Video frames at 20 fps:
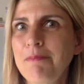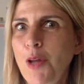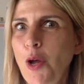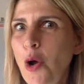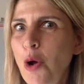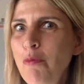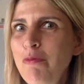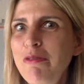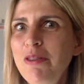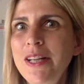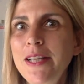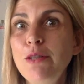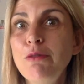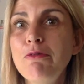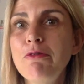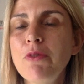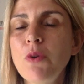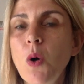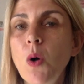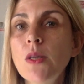hopefully
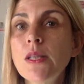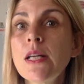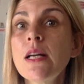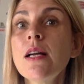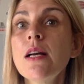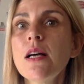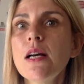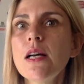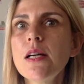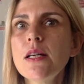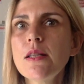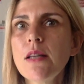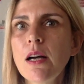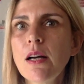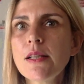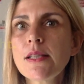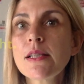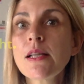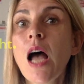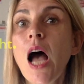you've got, het
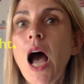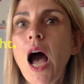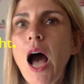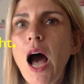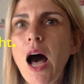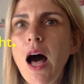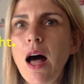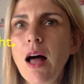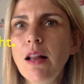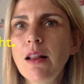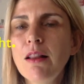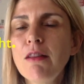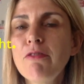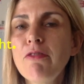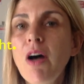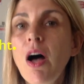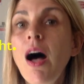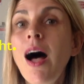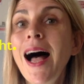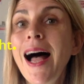is
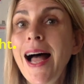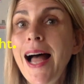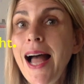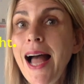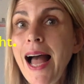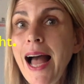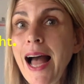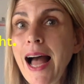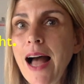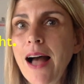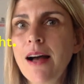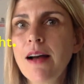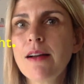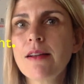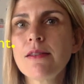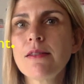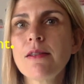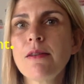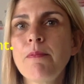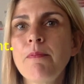7:30.
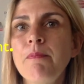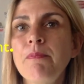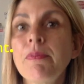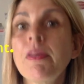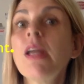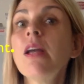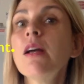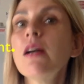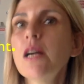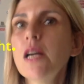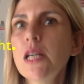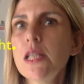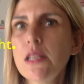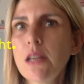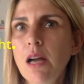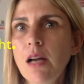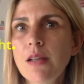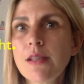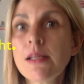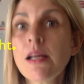Het
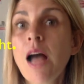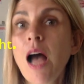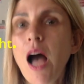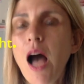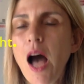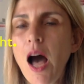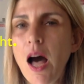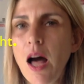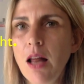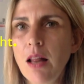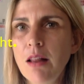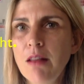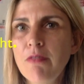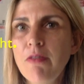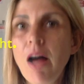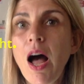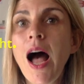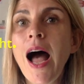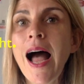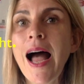is
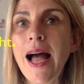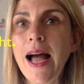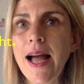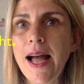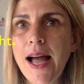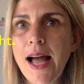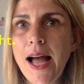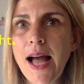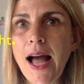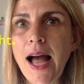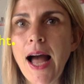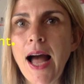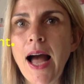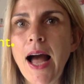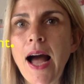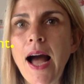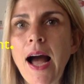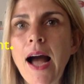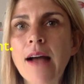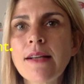
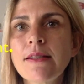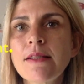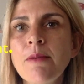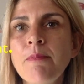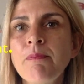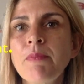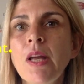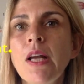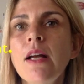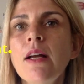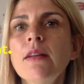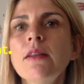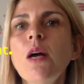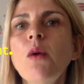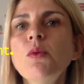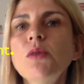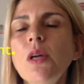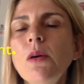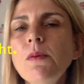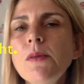7:30.
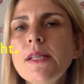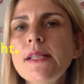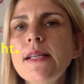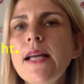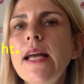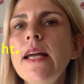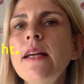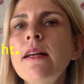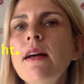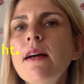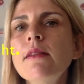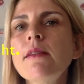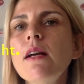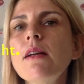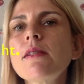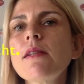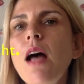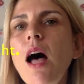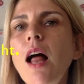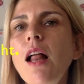Now don't say het
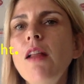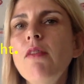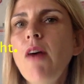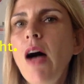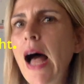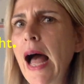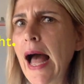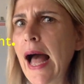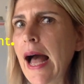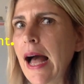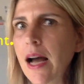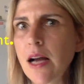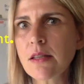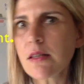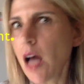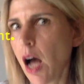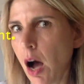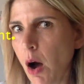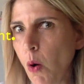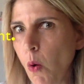is
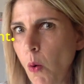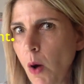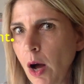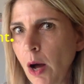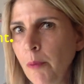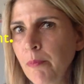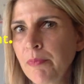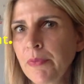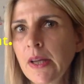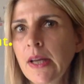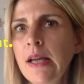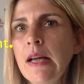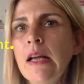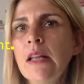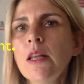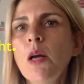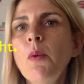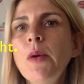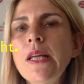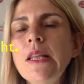7:30 hour.
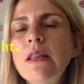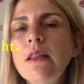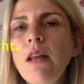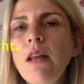Now in